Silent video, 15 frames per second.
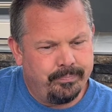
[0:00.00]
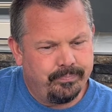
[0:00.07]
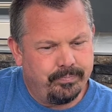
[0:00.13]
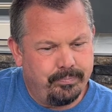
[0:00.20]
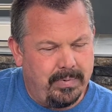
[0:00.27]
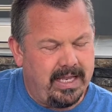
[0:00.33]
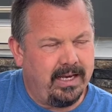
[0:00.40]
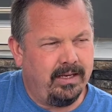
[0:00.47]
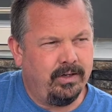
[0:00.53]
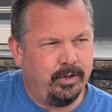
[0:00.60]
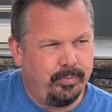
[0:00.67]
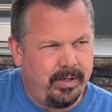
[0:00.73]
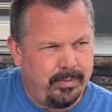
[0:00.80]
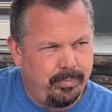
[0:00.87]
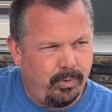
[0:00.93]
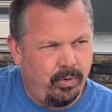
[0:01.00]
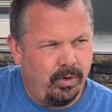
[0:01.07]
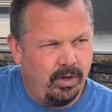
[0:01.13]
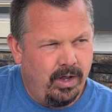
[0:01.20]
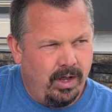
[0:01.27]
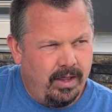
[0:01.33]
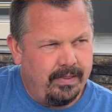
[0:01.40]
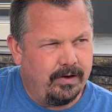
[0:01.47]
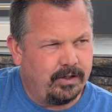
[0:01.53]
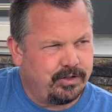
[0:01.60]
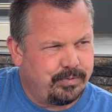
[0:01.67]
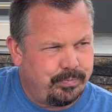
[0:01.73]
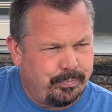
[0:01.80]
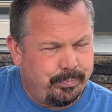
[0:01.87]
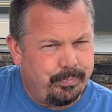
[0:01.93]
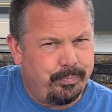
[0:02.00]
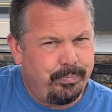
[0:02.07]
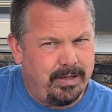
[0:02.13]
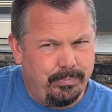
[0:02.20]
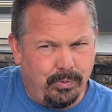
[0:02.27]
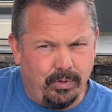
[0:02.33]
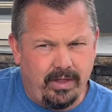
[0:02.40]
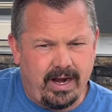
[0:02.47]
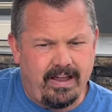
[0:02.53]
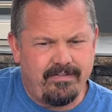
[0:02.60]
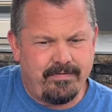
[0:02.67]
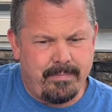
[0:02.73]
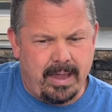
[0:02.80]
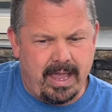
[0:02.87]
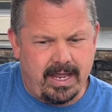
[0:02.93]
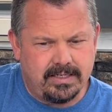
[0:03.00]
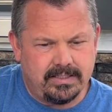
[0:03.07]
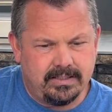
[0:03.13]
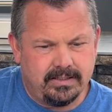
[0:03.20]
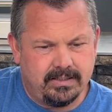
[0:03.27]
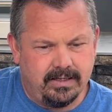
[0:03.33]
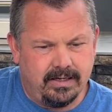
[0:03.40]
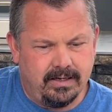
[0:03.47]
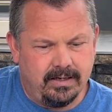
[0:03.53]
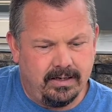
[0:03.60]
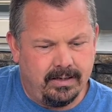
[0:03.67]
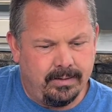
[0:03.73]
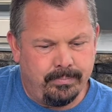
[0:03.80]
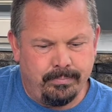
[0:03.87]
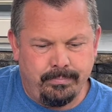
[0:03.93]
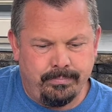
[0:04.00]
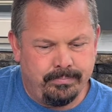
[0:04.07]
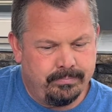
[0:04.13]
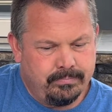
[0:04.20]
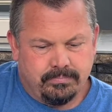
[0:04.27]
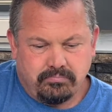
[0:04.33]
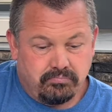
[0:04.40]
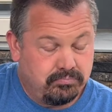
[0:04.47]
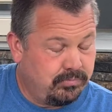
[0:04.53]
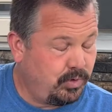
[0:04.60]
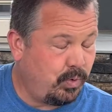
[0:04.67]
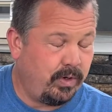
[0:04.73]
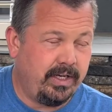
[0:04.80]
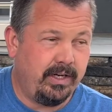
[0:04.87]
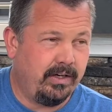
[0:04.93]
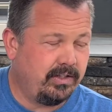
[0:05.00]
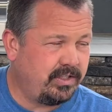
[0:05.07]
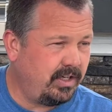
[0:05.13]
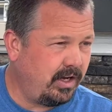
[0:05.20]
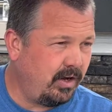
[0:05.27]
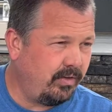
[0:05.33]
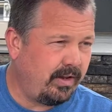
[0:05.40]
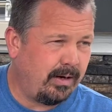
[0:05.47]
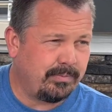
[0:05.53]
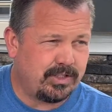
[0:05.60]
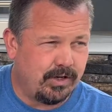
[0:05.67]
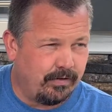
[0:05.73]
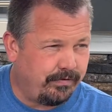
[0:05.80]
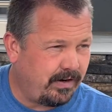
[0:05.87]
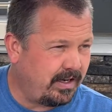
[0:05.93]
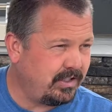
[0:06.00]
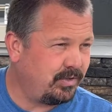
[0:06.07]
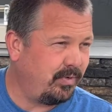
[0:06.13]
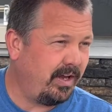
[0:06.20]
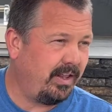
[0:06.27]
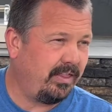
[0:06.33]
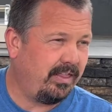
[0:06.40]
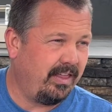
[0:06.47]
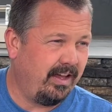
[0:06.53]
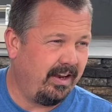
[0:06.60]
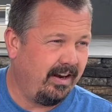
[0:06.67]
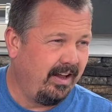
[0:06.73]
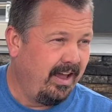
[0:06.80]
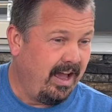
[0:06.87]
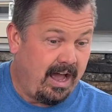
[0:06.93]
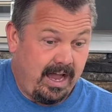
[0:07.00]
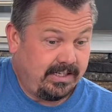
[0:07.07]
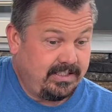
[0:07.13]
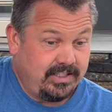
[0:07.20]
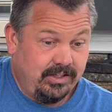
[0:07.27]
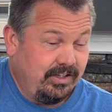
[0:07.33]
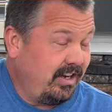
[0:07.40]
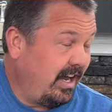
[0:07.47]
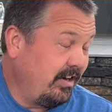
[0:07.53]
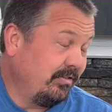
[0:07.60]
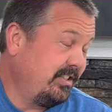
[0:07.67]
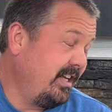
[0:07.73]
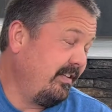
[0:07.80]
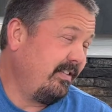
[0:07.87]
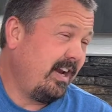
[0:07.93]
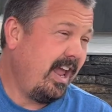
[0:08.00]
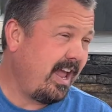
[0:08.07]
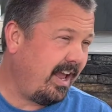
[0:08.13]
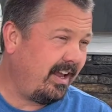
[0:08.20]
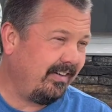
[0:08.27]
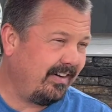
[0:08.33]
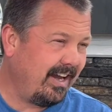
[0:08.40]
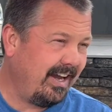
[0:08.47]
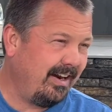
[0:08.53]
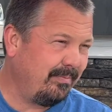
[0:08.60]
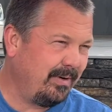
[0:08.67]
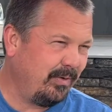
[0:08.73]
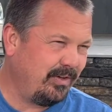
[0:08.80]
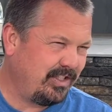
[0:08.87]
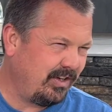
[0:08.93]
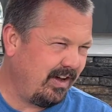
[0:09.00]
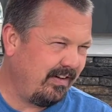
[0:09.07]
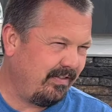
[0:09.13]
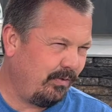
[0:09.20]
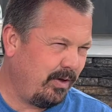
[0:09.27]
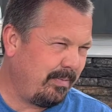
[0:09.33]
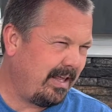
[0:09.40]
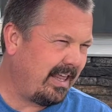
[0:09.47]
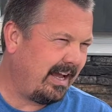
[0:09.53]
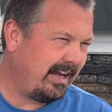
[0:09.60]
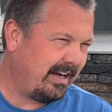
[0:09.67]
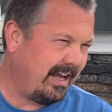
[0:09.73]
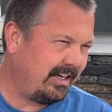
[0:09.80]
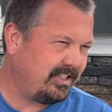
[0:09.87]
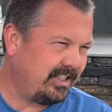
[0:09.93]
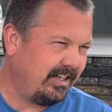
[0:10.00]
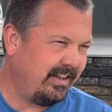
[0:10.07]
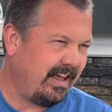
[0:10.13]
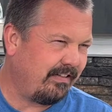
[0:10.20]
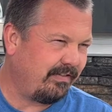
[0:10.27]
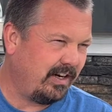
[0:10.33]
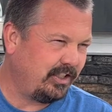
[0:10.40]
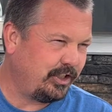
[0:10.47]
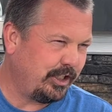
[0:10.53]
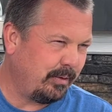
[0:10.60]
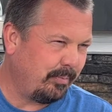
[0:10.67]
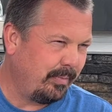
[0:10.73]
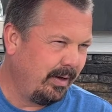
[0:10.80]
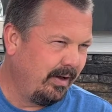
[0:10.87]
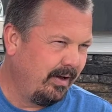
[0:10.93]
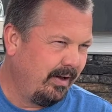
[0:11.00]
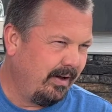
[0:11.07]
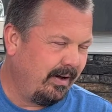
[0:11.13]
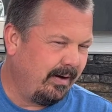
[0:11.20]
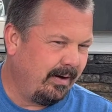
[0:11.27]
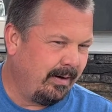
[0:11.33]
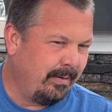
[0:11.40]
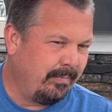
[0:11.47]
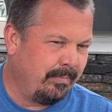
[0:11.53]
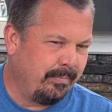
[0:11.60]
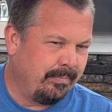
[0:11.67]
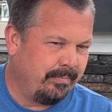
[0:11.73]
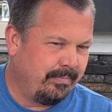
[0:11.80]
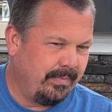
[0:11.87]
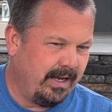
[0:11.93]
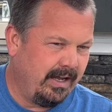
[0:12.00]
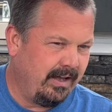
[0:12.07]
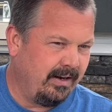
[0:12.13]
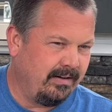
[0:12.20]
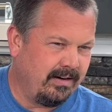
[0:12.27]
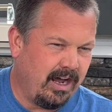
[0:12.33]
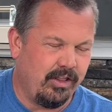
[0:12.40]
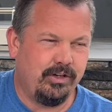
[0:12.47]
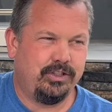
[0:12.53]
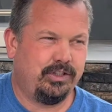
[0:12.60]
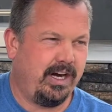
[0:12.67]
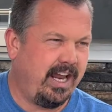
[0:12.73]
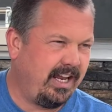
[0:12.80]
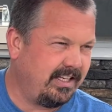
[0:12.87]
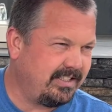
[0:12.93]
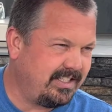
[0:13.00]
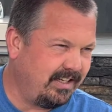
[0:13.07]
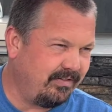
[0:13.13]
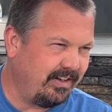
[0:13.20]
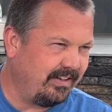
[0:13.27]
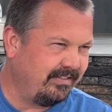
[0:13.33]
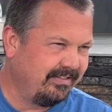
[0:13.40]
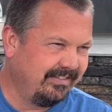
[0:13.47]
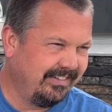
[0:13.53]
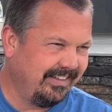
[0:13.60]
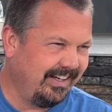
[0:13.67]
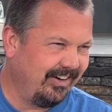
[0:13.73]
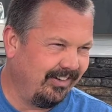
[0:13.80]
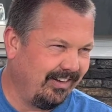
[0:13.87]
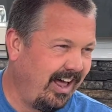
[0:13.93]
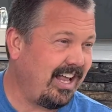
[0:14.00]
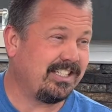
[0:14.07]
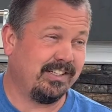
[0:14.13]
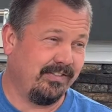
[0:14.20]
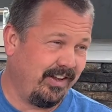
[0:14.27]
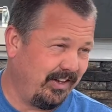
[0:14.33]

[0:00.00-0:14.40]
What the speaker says: meeting new people. There's people that I've met 20 years ago that I'm still friends with that I don't see every day, right? But we made that connection and that friendship, and other trades even, lots of other